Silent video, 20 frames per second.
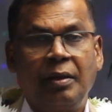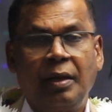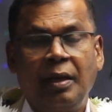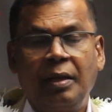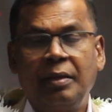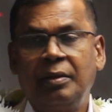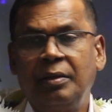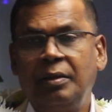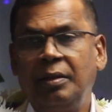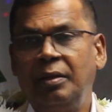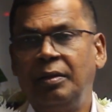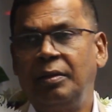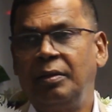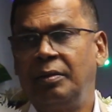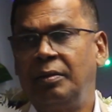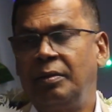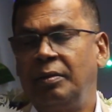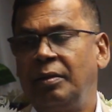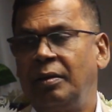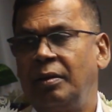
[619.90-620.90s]
And the
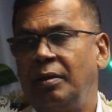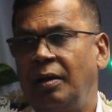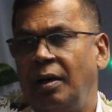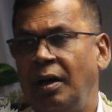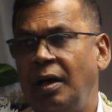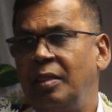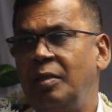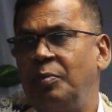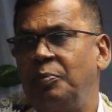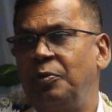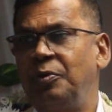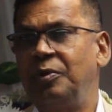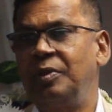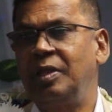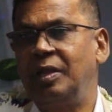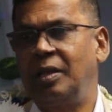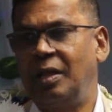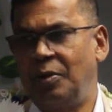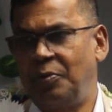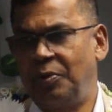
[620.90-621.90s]
other point
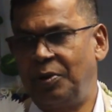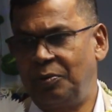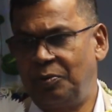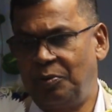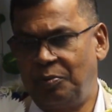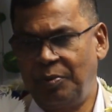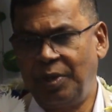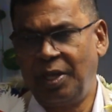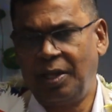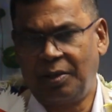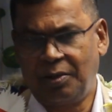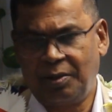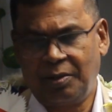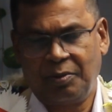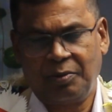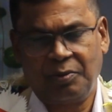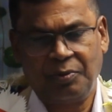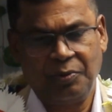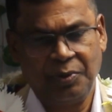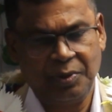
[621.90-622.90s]
that I want to make,
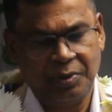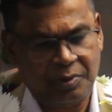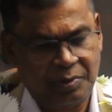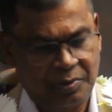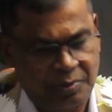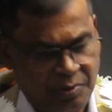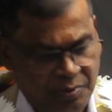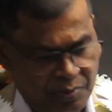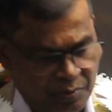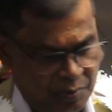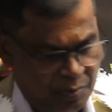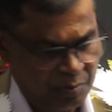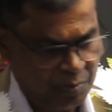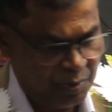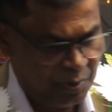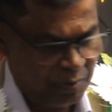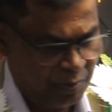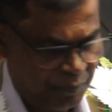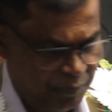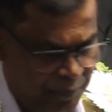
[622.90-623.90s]
which would
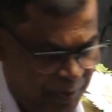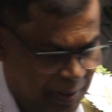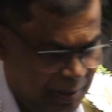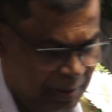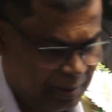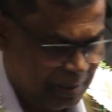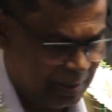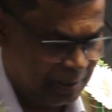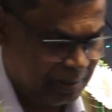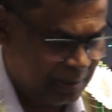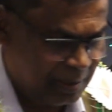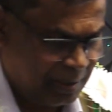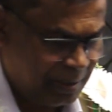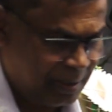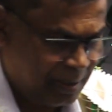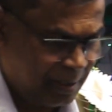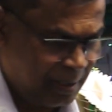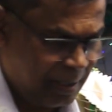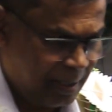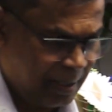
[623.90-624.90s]
be of interest
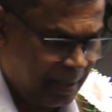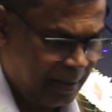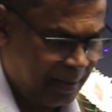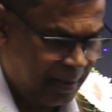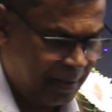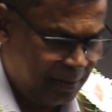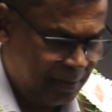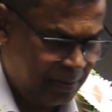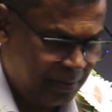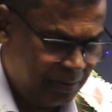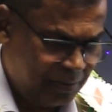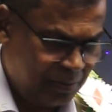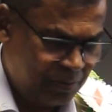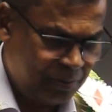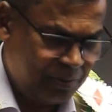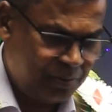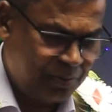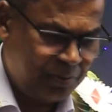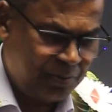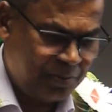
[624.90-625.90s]

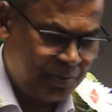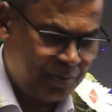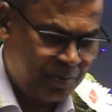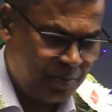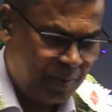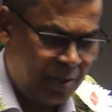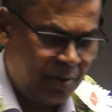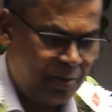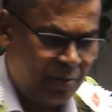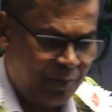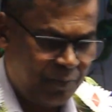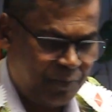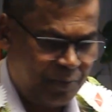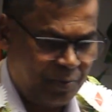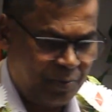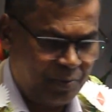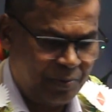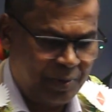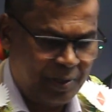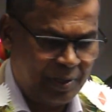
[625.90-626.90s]
to many of
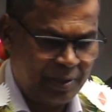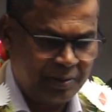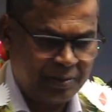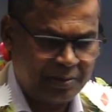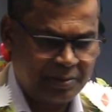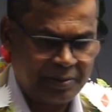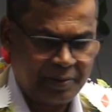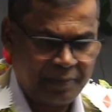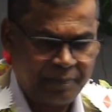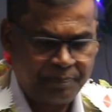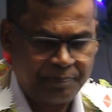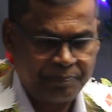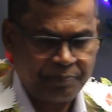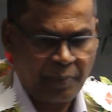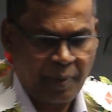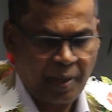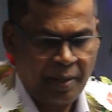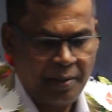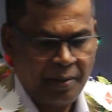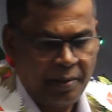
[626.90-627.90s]
you, is
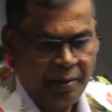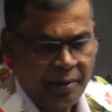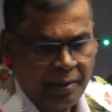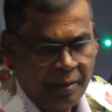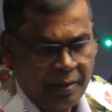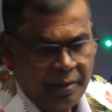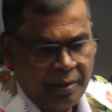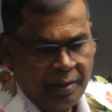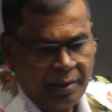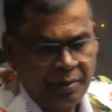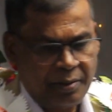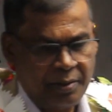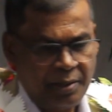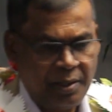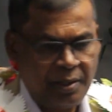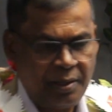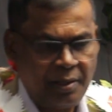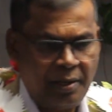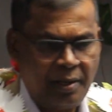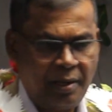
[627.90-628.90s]

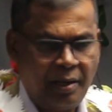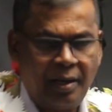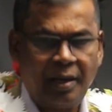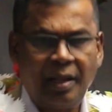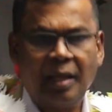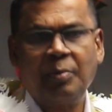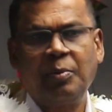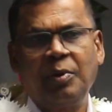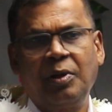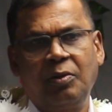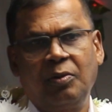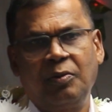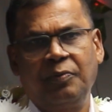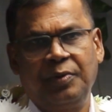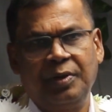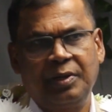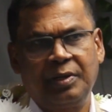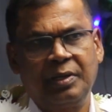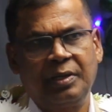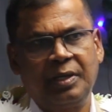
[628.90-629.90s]
the level of
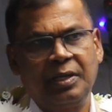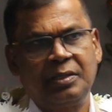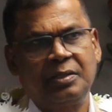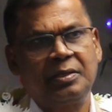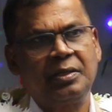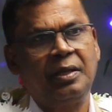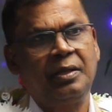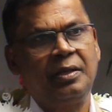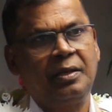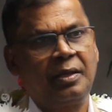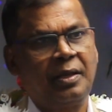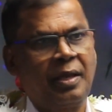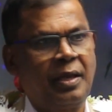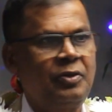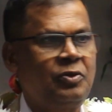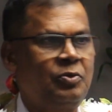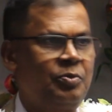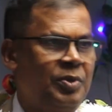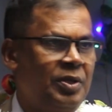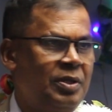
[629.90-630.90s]
international
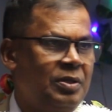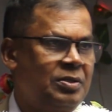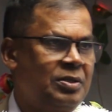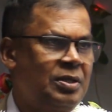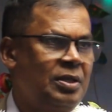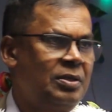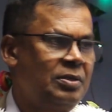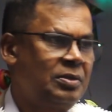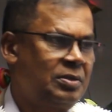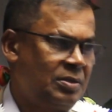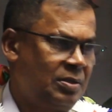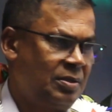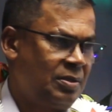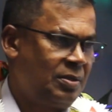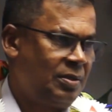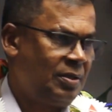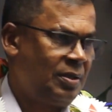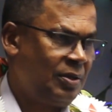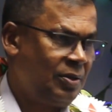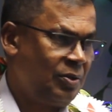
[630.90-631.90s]
engagement since
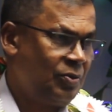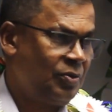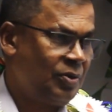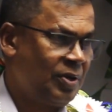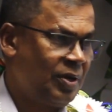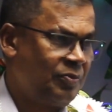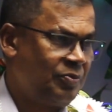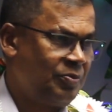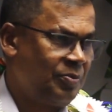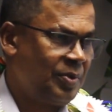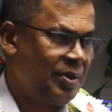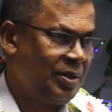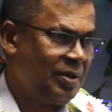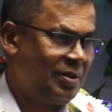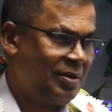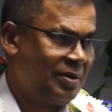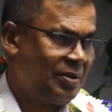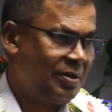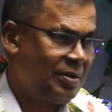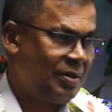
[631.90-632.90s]
the new
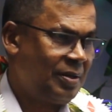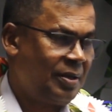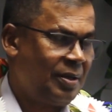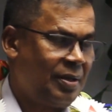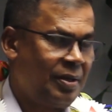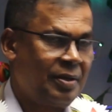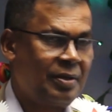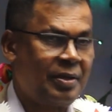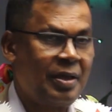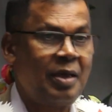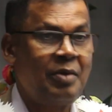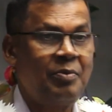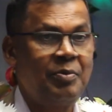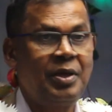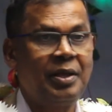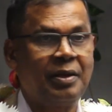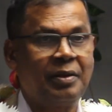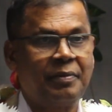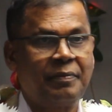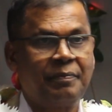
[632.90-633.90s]
government came
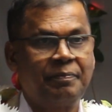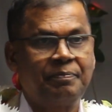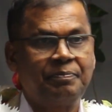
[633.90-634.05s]
in